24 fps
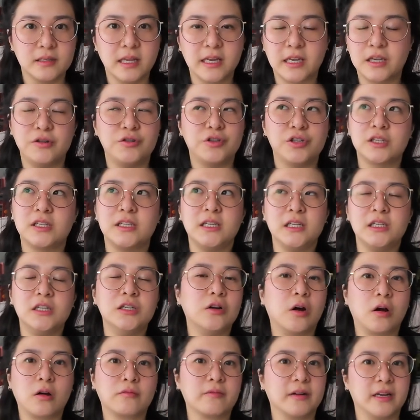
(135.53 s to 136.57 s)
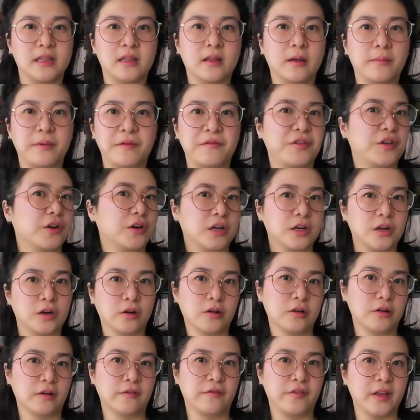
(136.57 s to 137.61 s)
Like you just need to not read them if they're going to
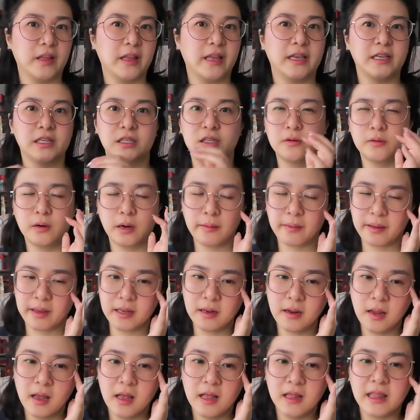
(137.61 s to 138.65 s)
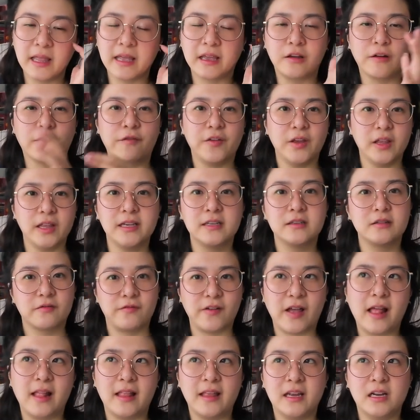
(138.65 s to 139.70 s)
hurt your feelings. You know what I mean? Like your feelings are
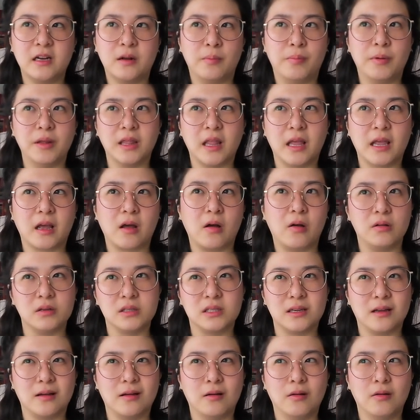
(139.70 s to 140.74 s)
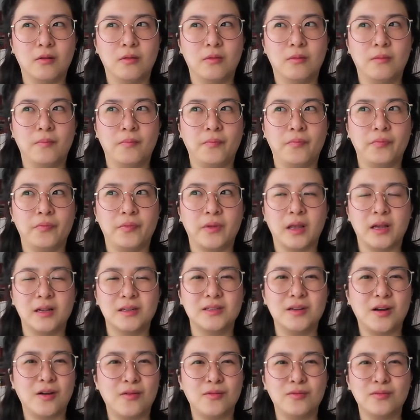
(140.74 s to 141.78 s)
valid, but like also
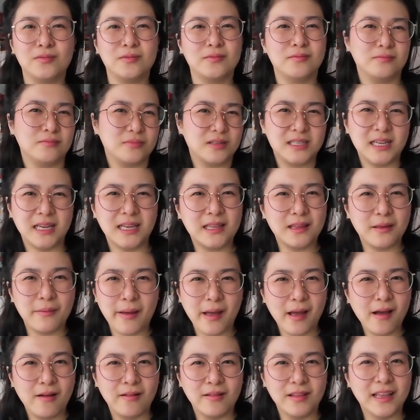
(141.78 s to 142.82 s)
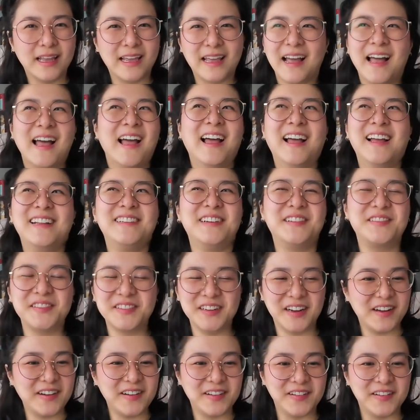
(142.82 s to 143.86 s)
don't seek them out. Like I don't
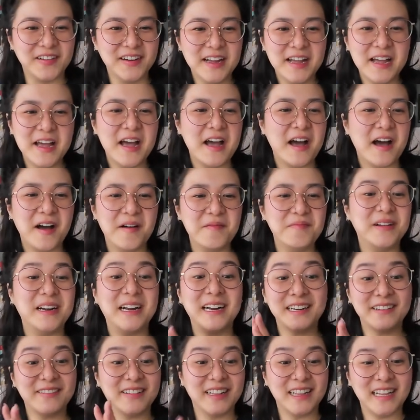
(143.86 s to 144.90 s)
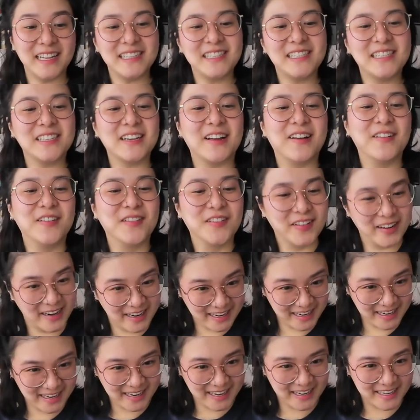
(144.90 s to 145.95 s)
know. Um, but anyway, let's
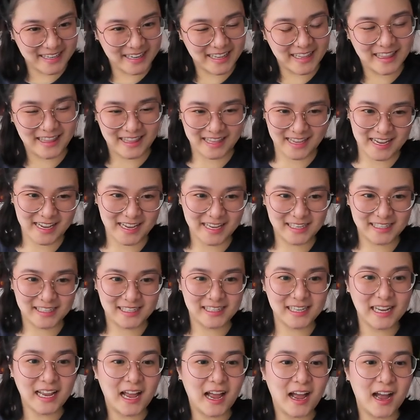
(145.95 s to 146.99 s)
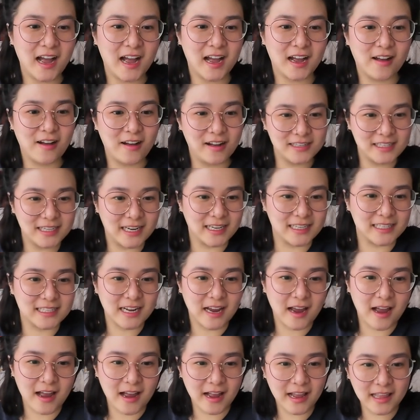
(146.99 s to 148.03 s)
read this. Uh, context,
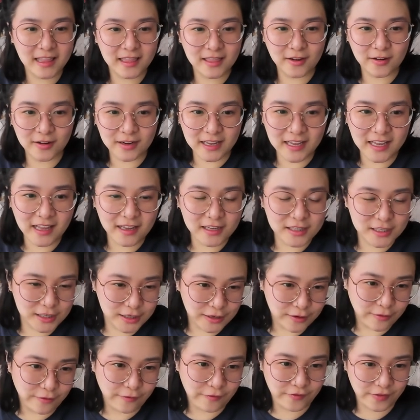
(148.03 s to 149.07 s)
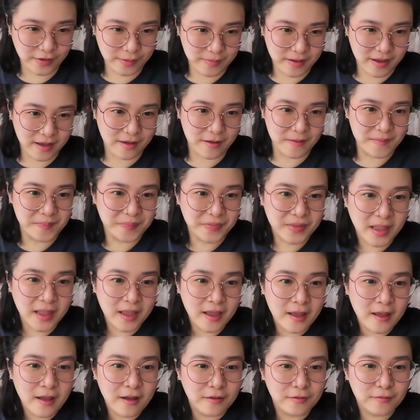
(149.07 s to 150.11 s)
I 32 female
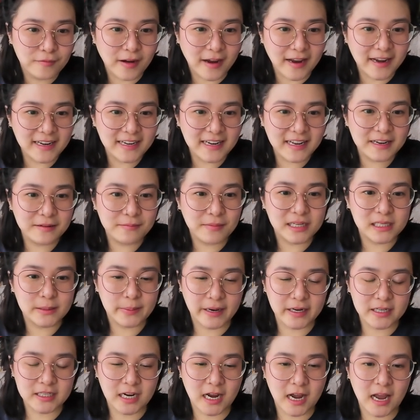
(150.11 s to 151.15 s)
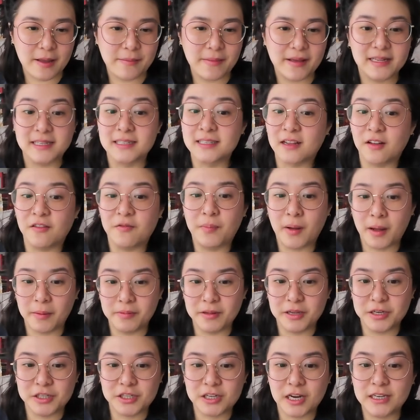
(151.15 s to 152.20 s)
write in my spare time and
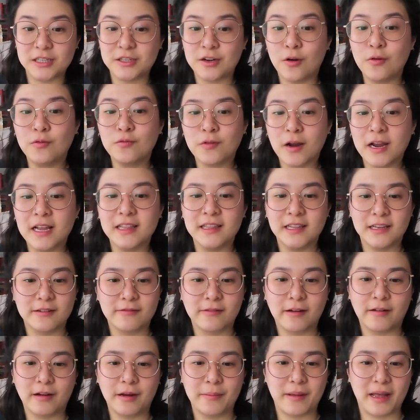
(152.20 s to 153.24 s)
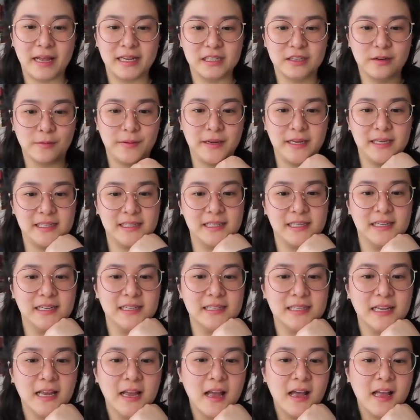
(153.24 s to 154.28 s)
self-publish. I don't write literary
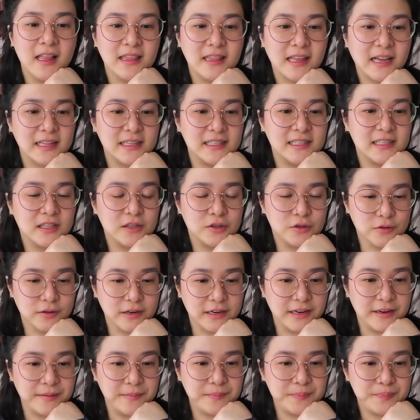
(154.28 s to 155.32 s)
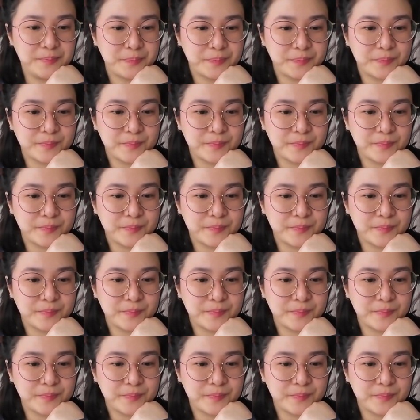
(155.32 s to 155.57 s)
masterpieces. That's the dream.